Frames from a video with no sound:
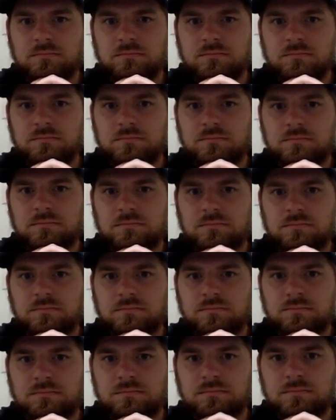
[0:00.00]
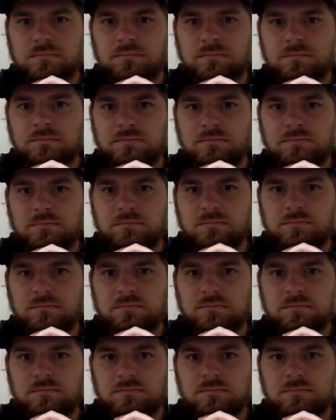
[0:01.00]

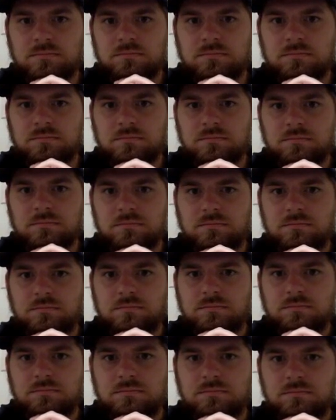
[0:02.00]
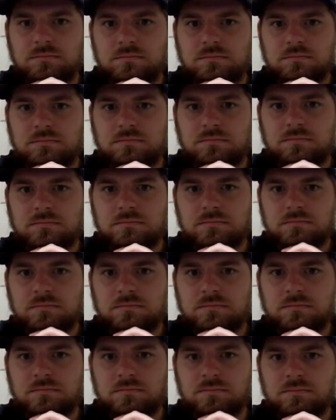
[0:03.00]

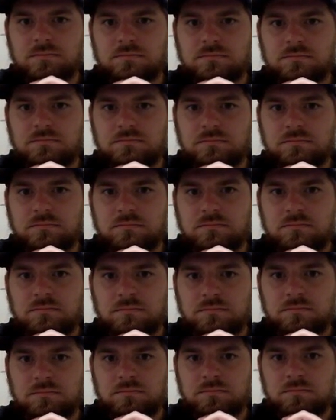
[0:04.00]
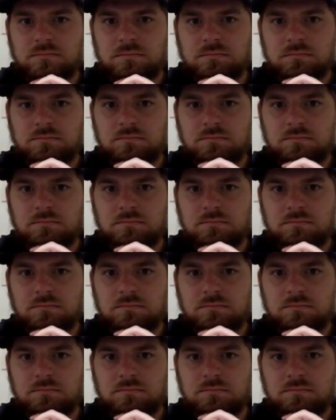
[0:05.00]
No words are spoken by the person on screen.